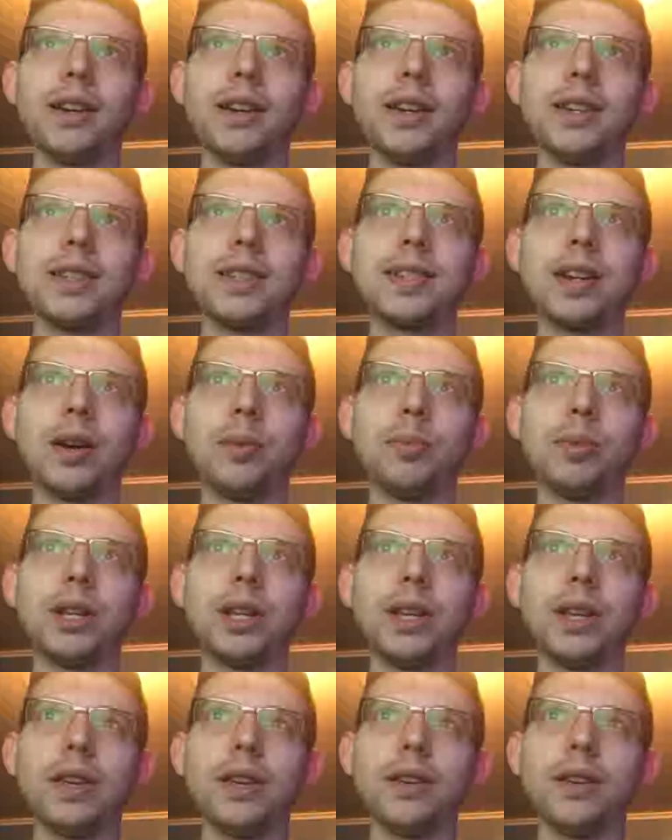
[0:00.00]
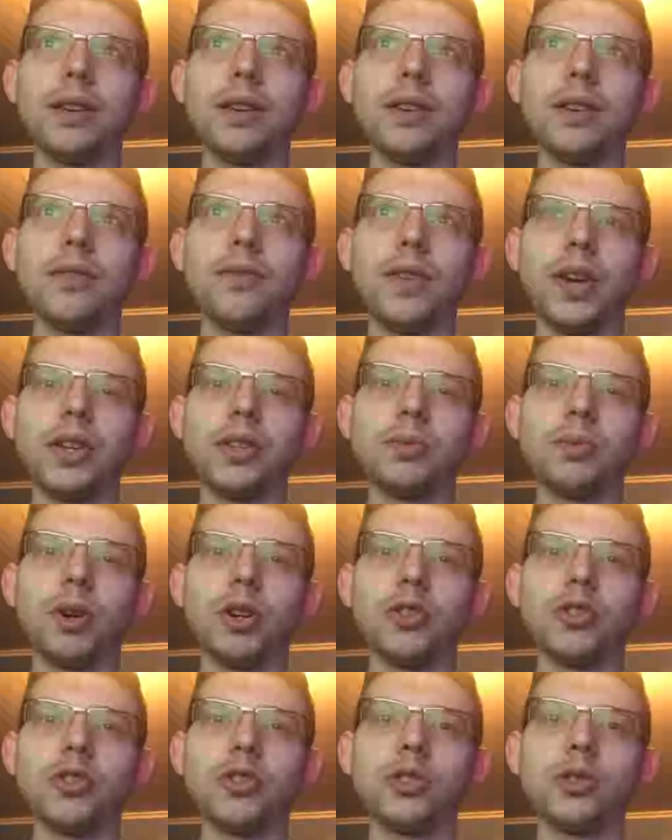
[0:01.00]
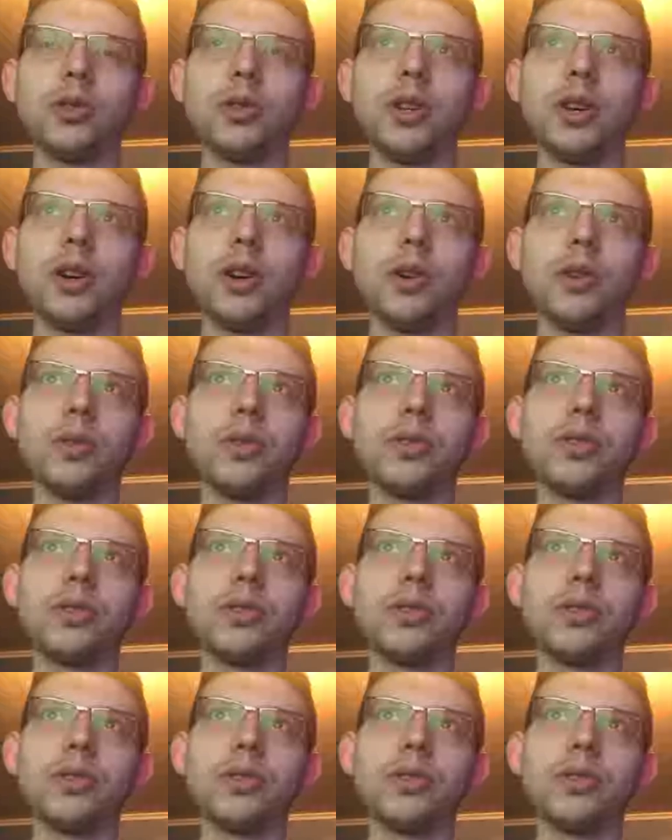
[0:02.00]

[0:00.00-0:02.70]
his company, Face Punch Studios.